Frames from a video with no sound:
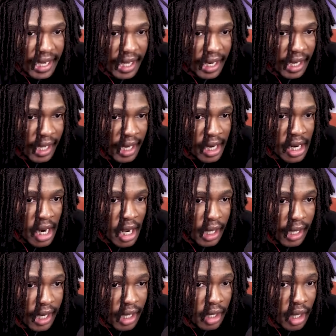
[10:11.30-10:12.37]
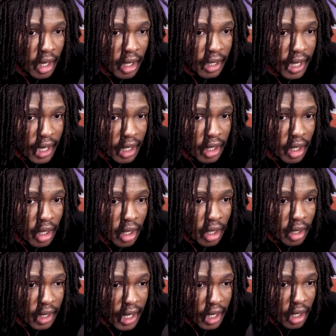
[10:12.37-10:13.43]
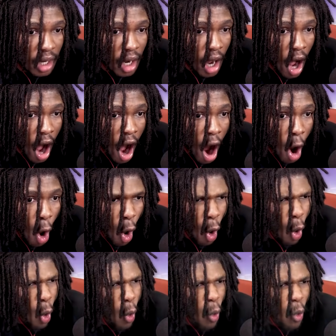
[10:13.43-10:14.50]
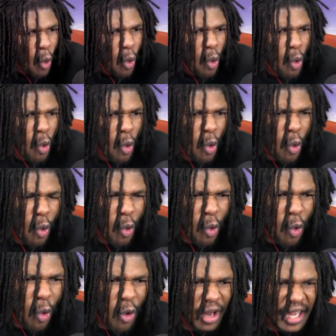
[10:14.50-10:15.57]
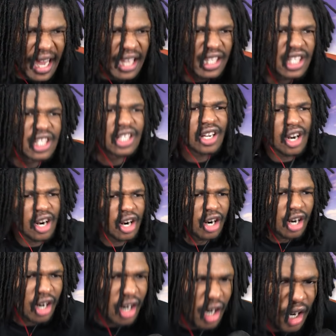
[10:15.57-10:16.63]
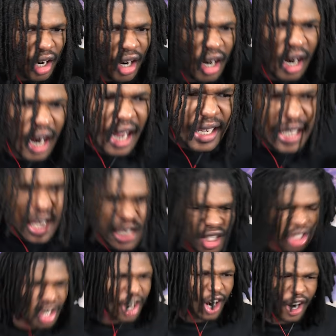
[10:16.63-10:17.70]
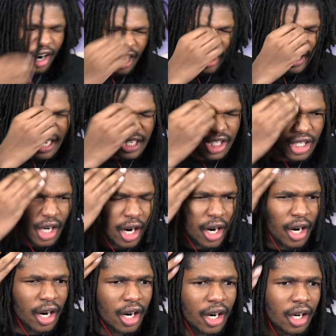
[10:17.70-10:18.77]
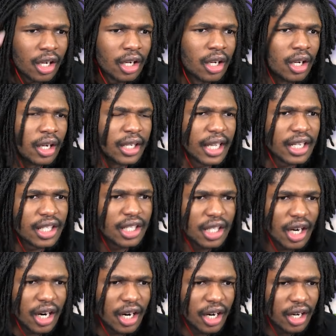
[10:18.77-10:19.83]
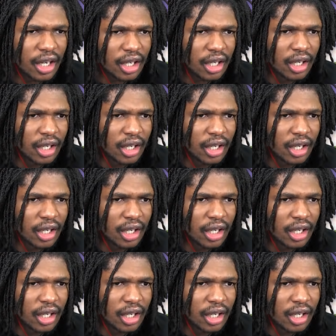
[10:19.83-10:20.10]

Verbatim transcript: in, get in, get in, get in, get in, get in. Ooh, yes, sir. Yes, sir. Yes, sir. Yes, sir.